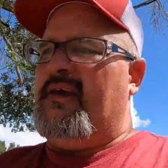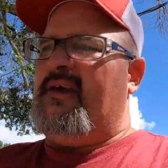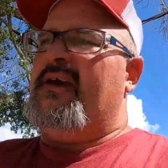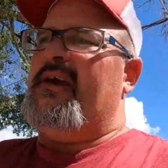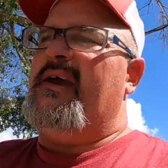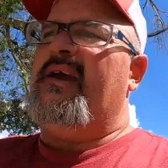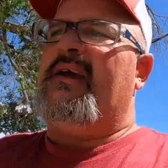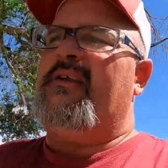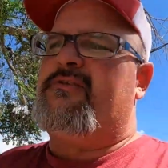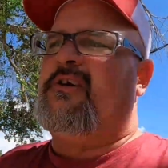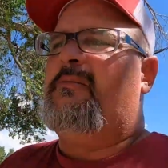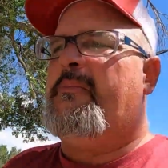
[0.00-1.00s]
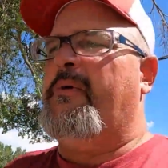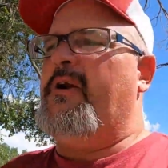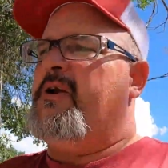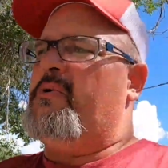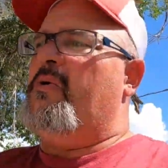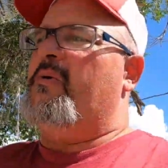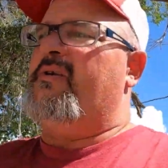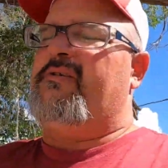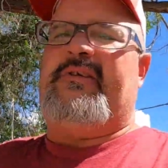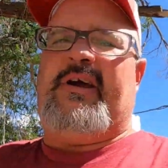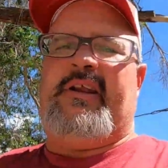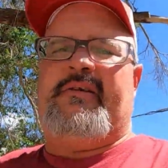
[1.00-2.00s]
And it's going to be pretty cool when
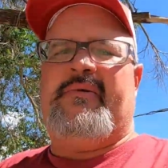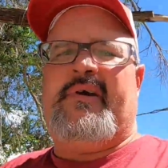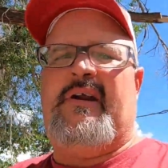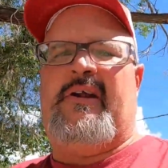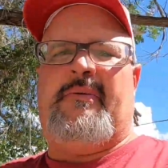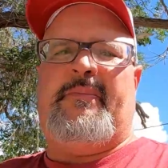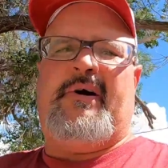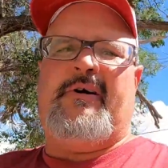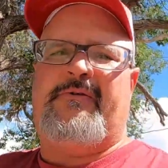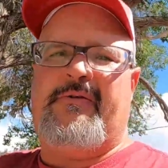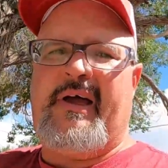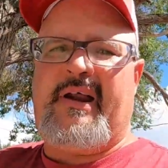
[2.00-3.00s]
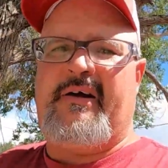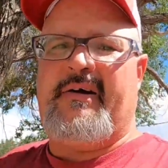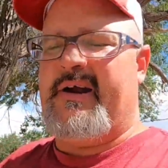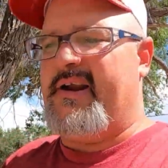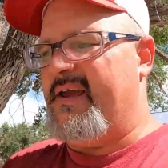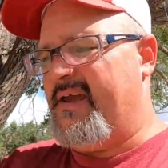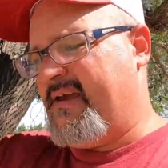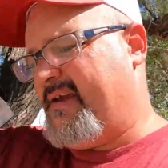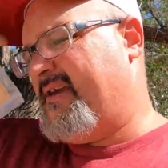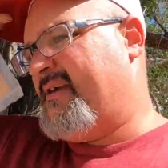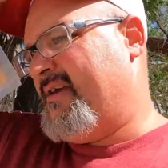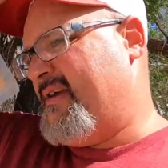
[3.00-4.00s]
it's done. We got all the parts for that already.
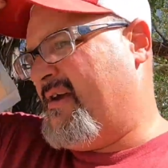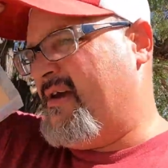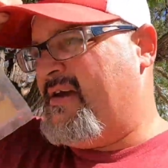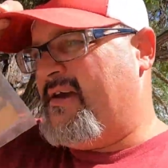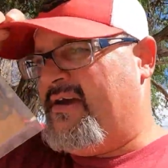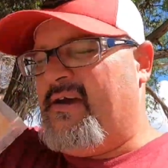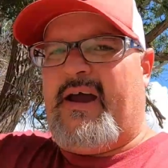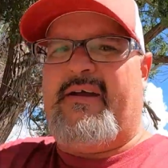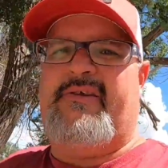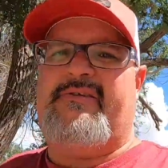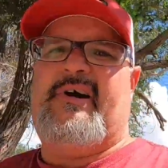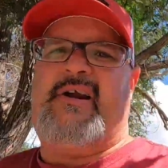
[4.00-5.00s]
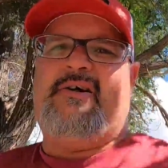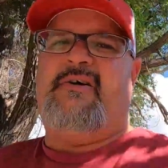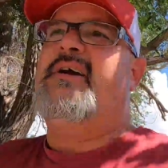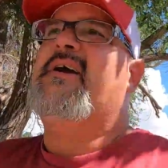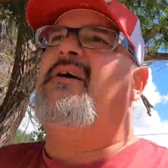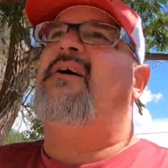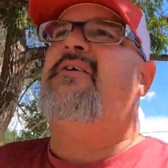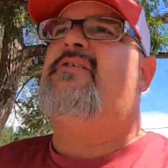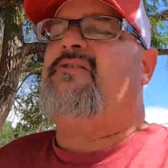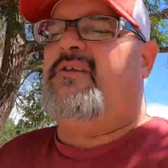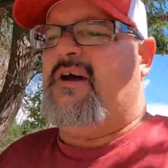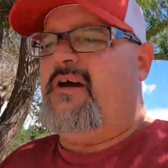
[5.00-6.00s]
I just got to go get all the
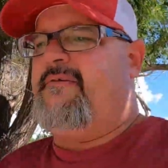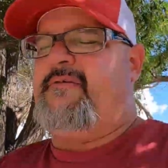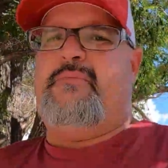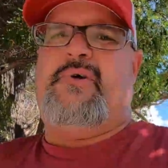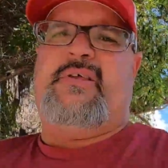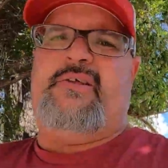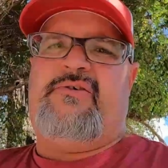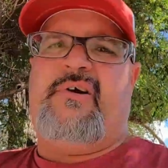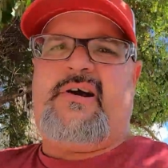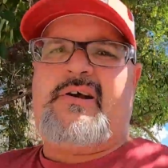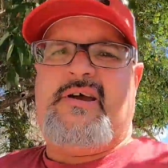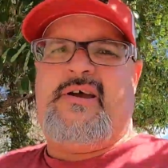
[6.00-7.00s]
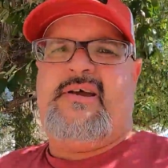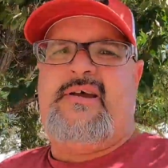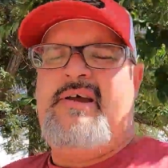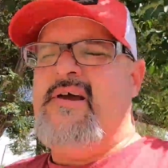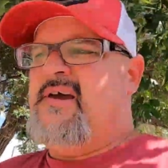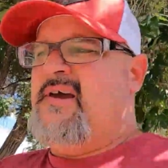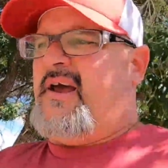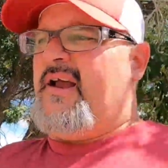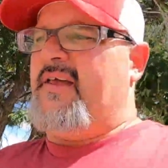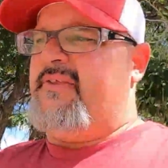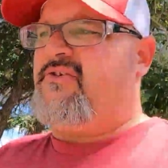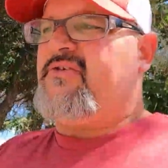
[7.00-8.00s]
stuff and bring the truck. I
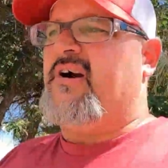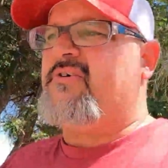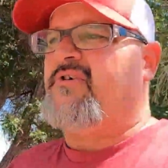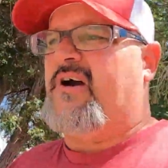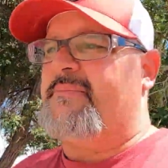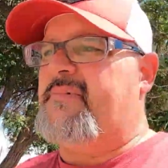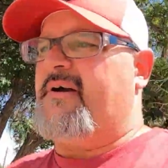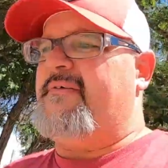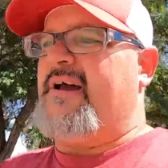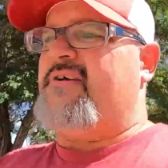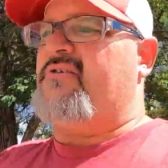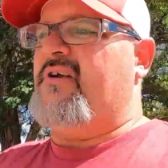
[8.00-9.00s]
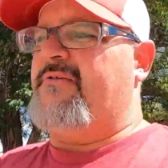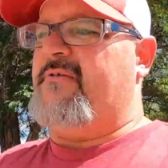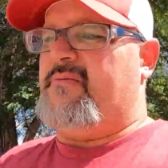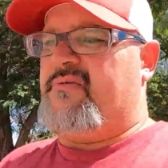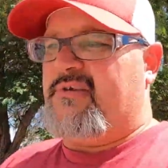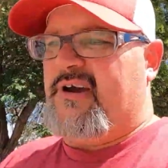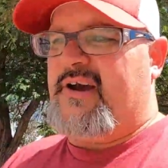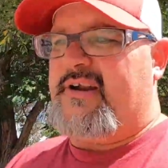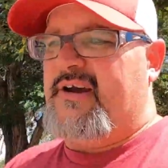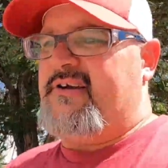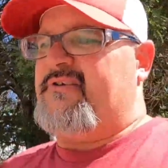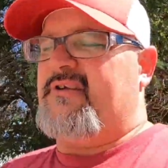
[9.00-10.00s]
got the truck dropped off actually from
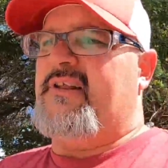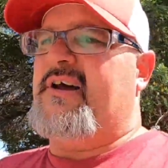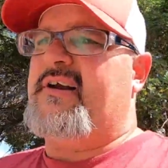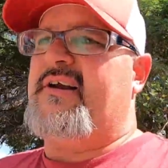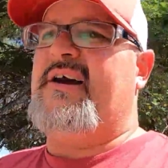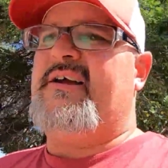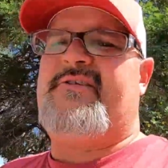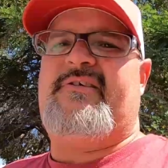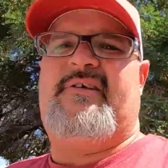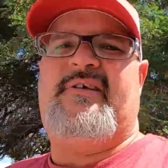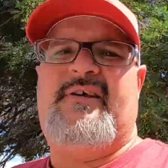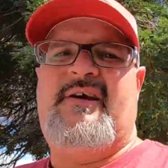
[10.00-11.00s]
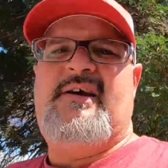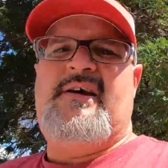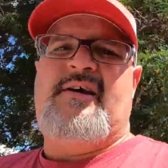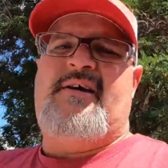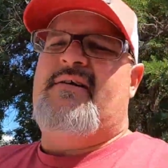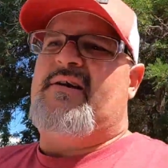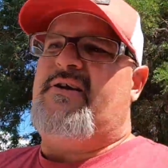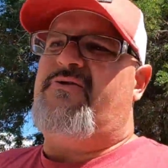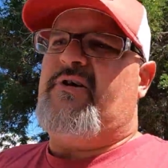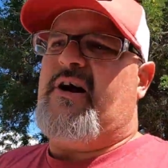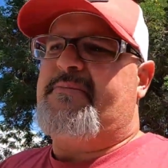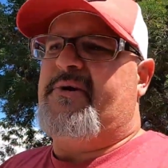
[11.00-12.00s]
Sawdust and Lug Nuts. He
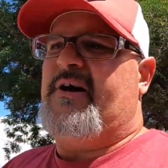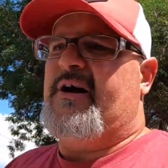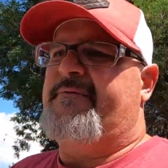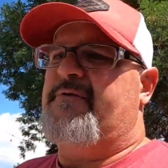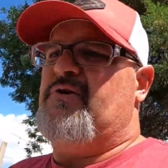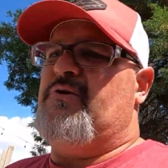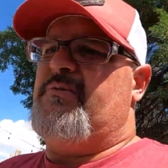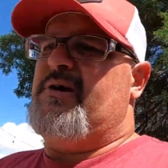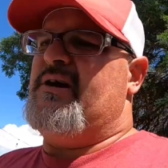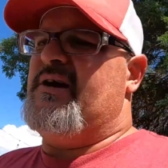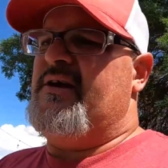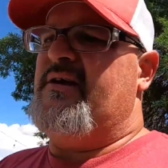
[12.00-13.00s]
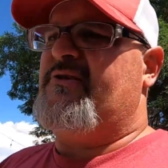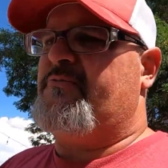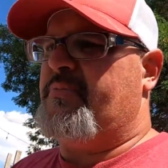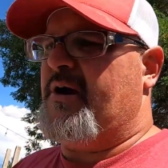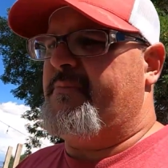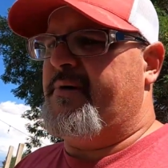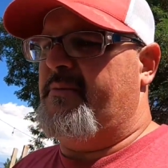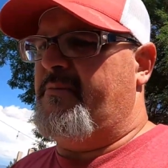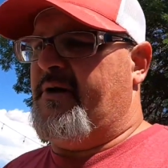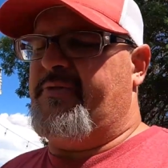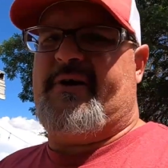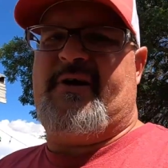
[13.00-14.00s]
dropped it off to me. It's probably been a
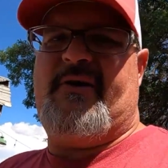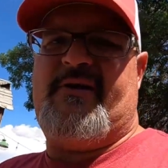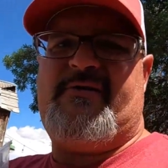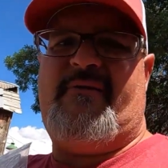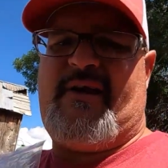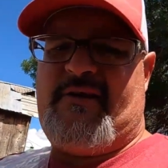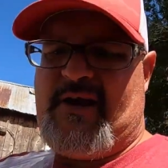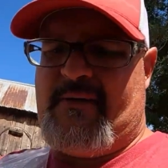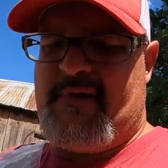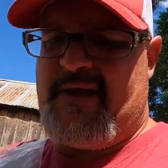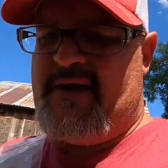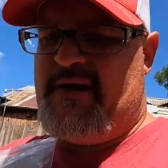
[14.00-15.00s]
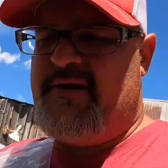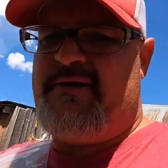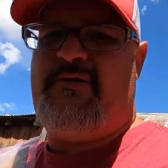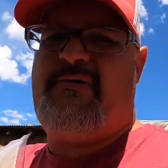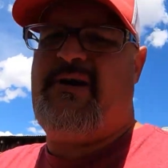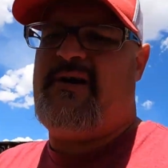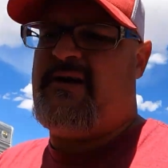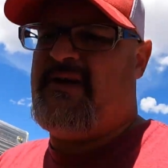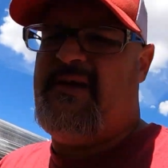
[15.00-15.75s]
month ago. I just haven't had time to get onto it.